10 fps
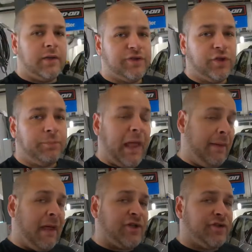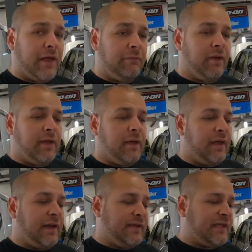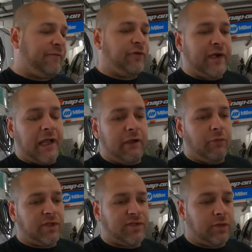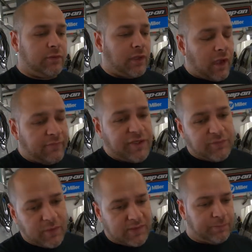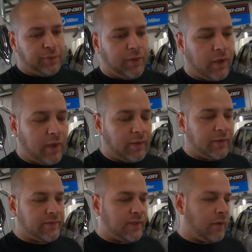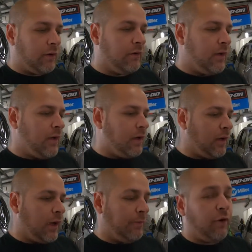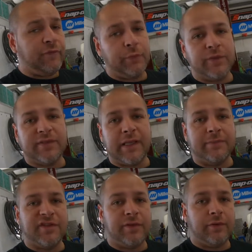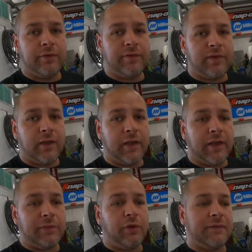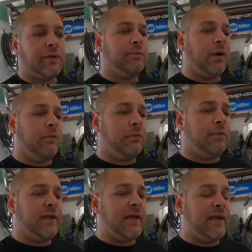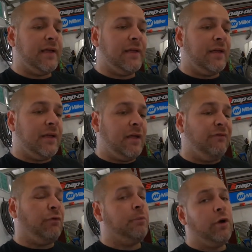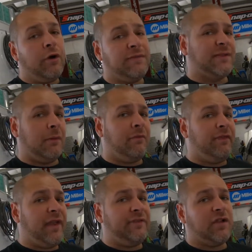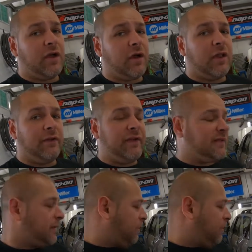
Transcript: to paint match them, and he said for now he wants to hold off. He just wants them put on. So hopefully we'll see him soon, and we'll have to probably remove some of it, if not all of it, to